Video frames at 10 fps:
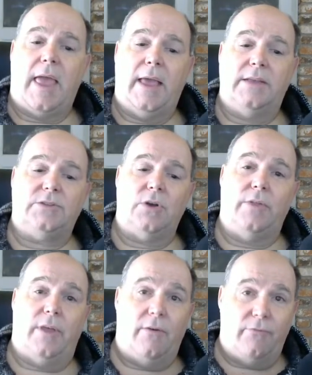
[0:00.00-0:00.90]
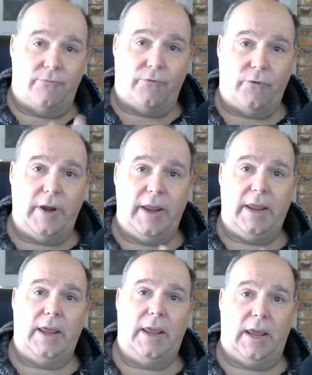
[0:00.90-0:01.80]
And so the
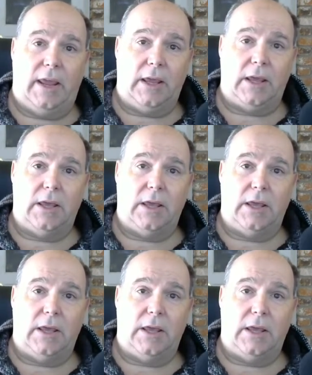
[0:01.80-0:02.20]
free ink